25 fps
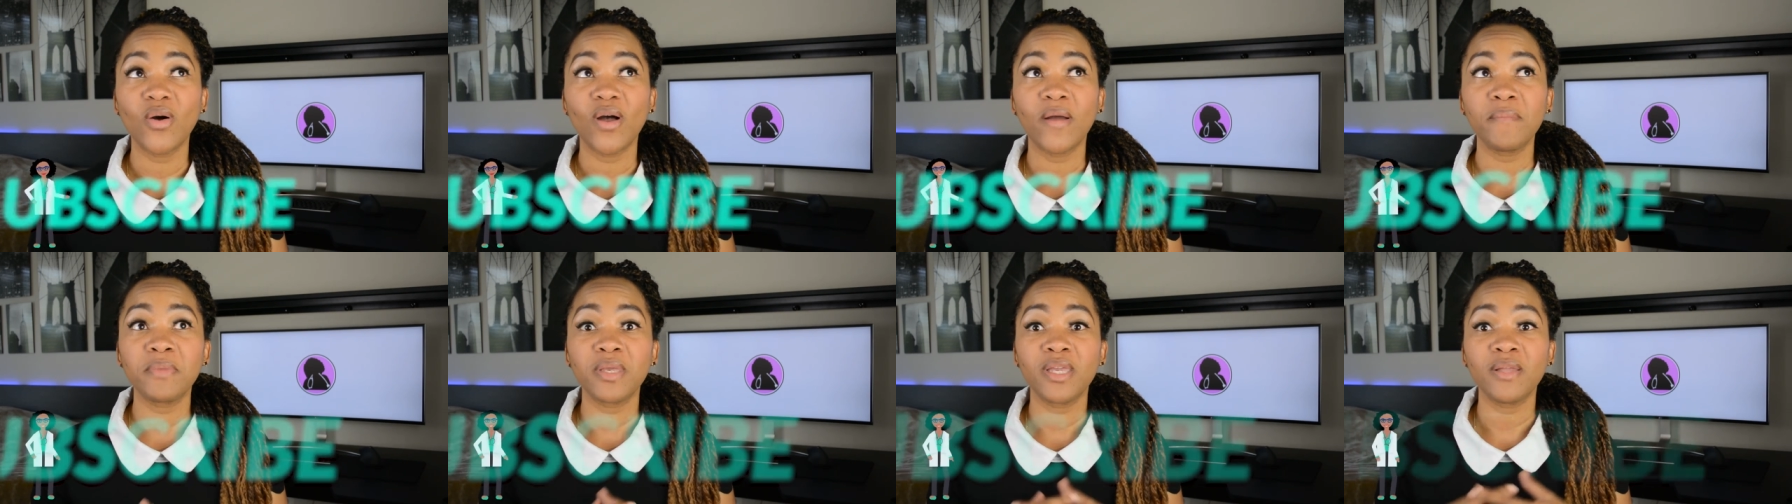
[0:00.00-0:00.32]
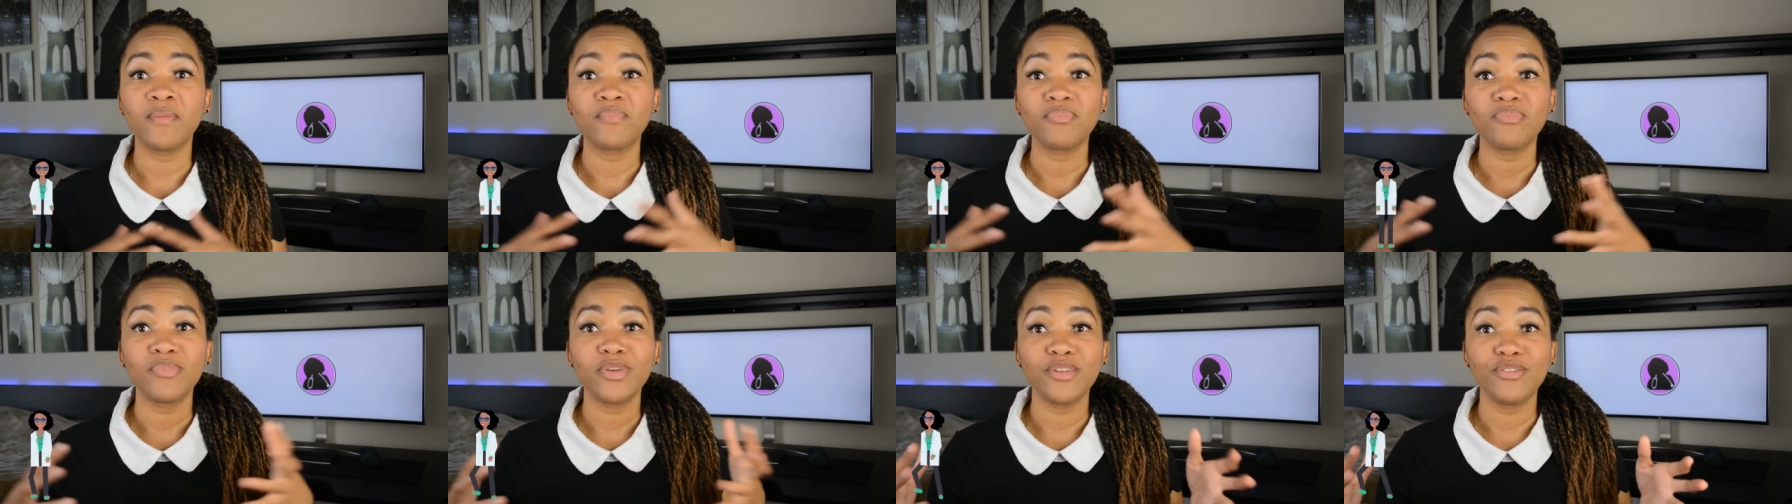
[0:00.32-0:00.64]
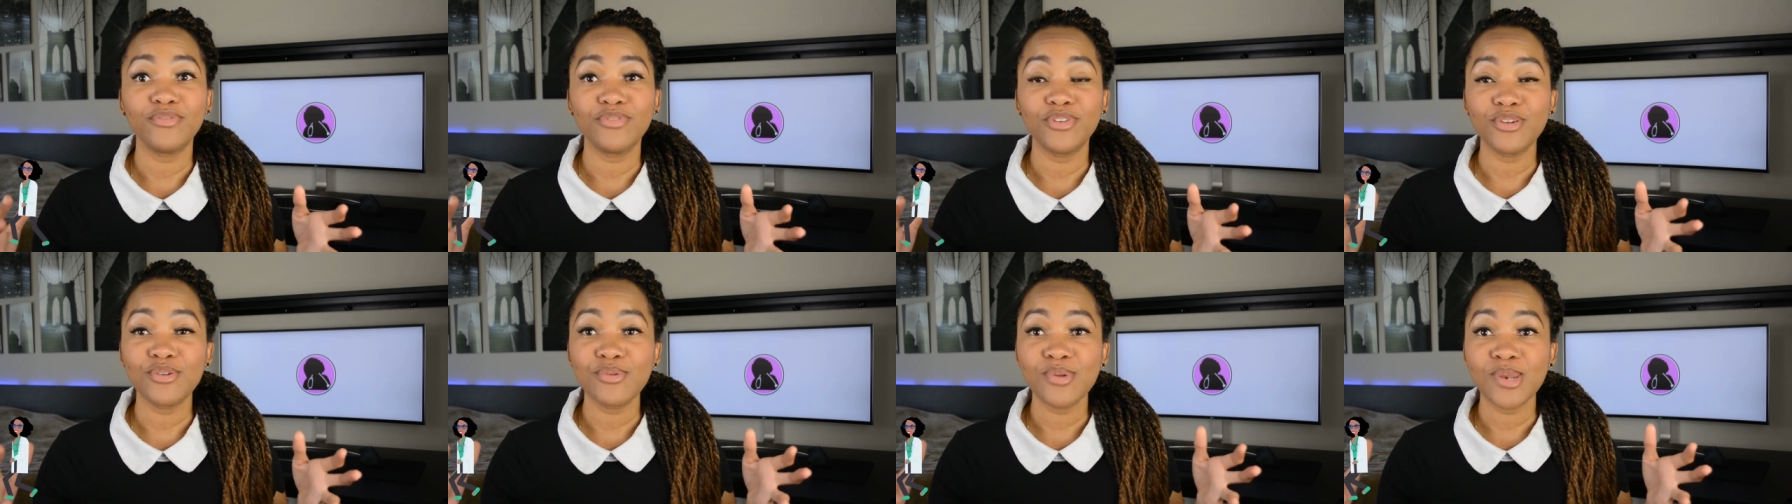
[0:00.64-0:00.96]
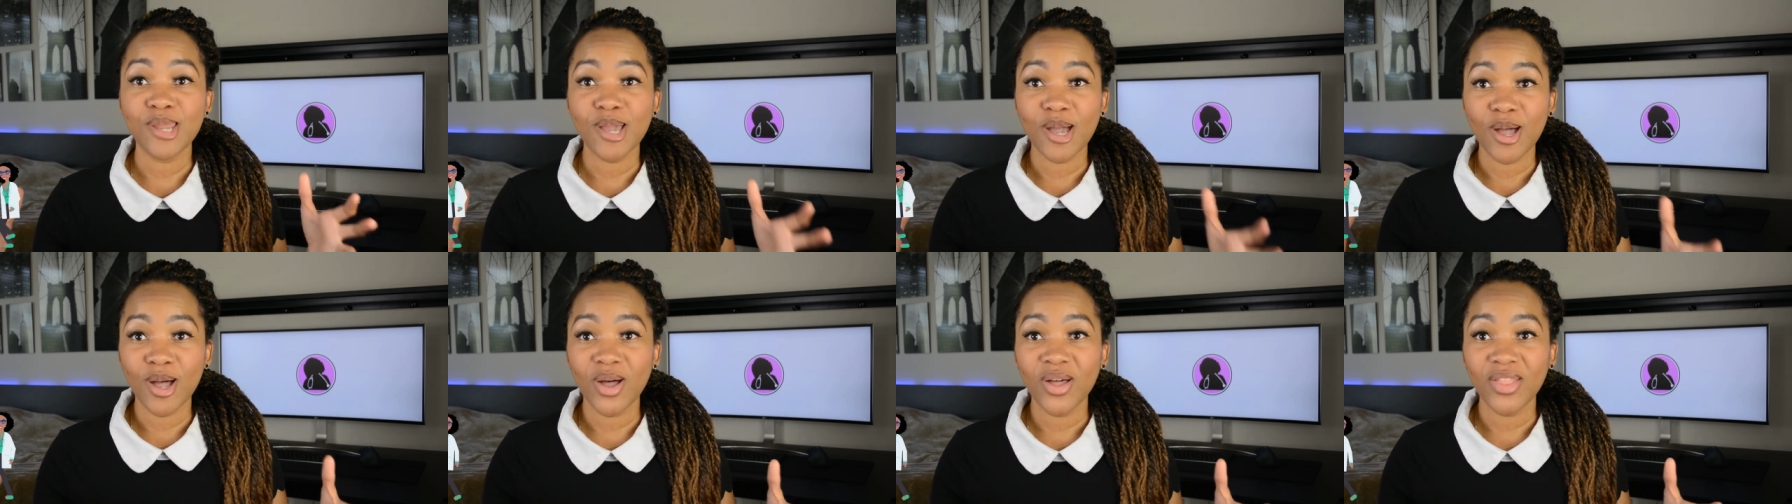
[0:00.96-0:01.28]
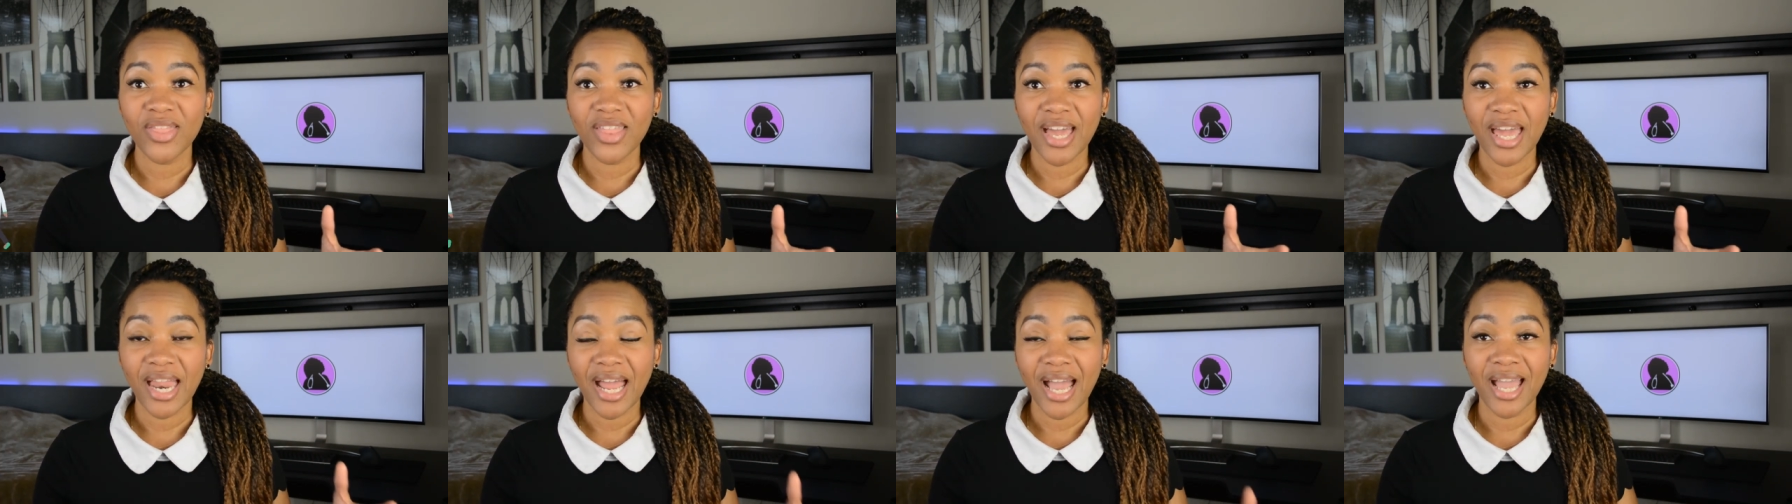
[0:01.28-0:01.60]
I mean, many of you know
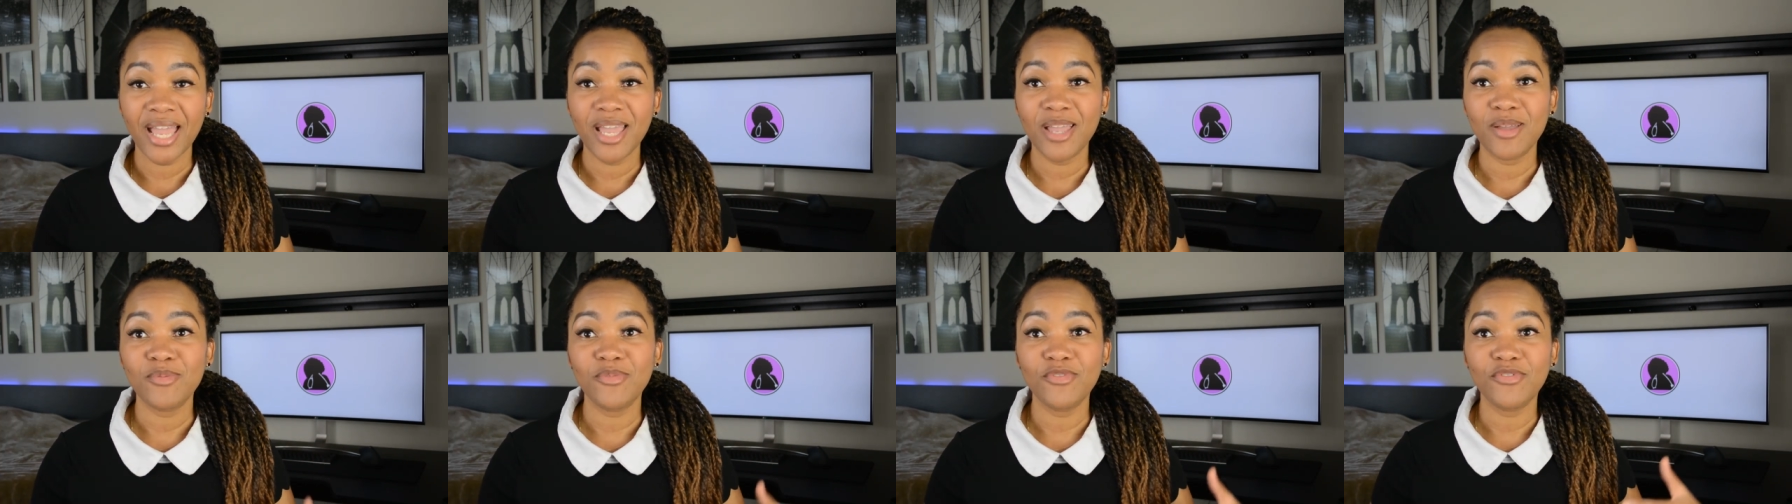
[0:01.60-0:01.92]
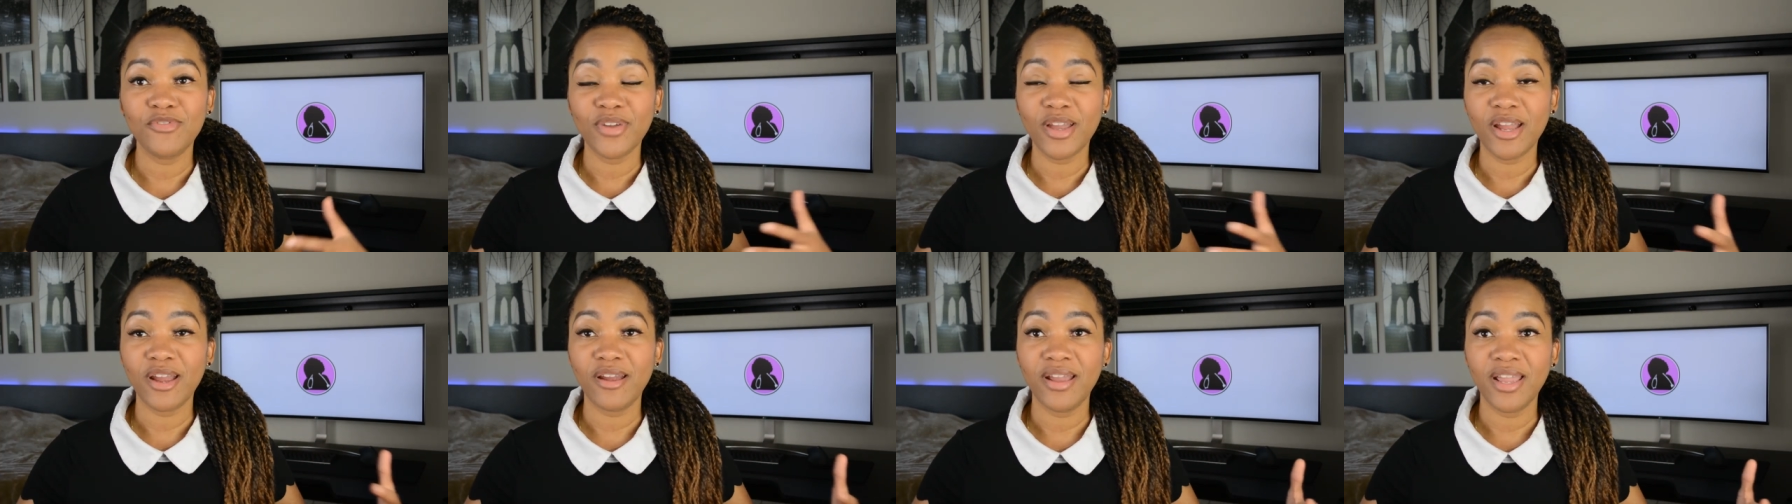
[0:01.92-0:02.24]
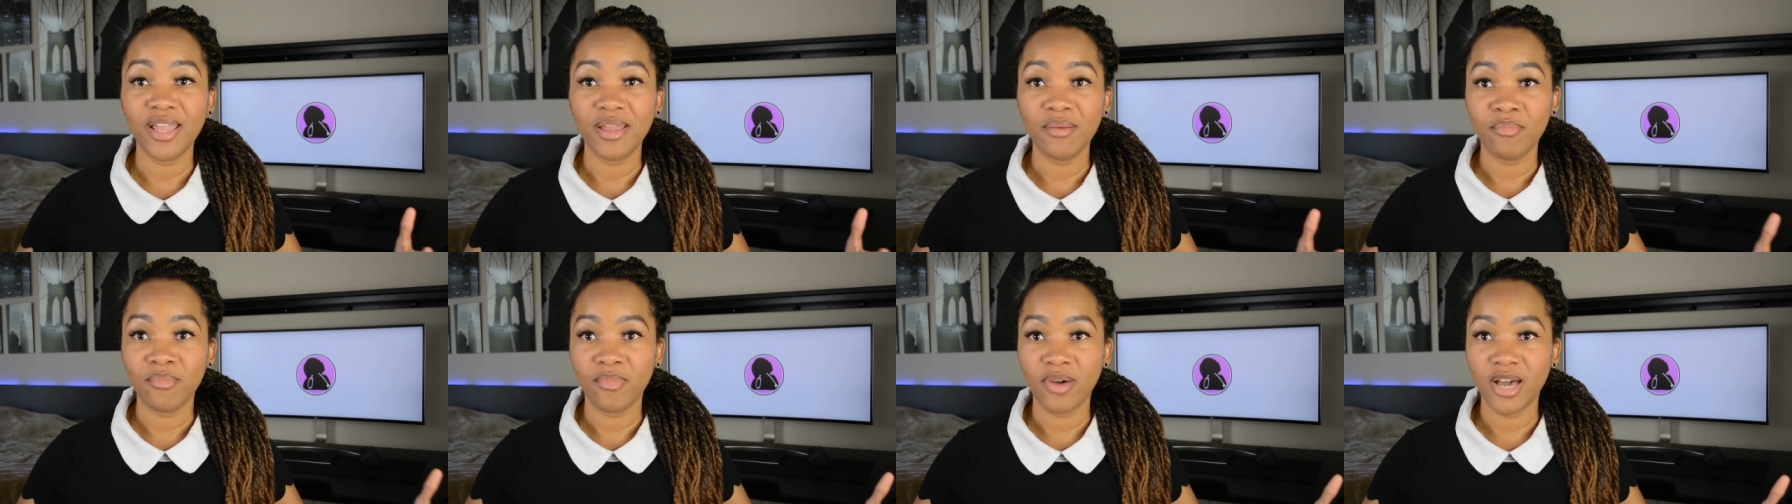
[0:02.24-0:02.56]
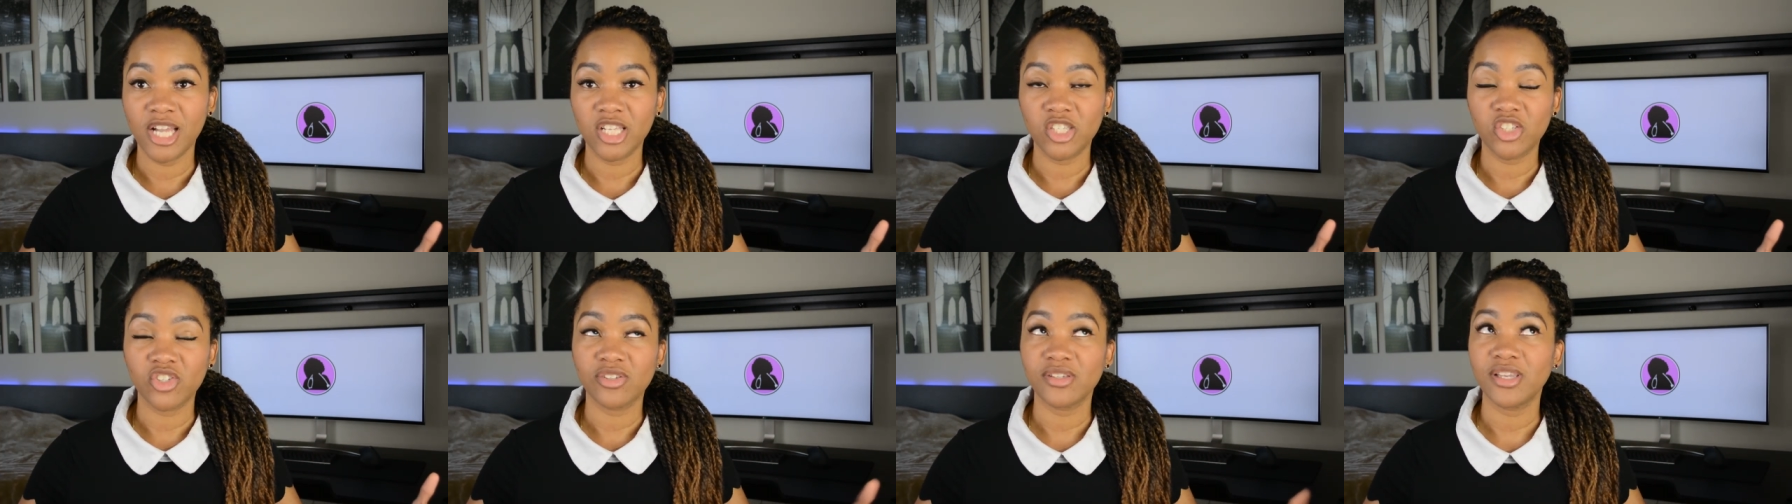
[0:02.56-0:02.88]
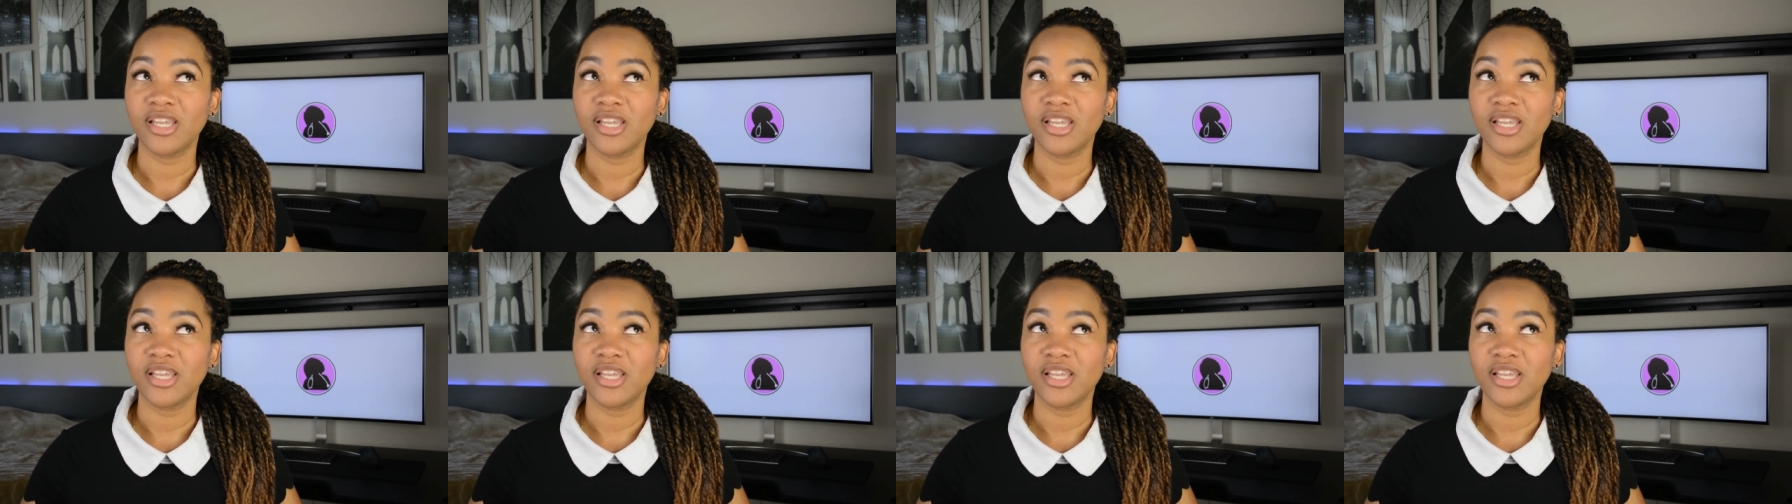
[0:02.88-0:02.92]
that I am very much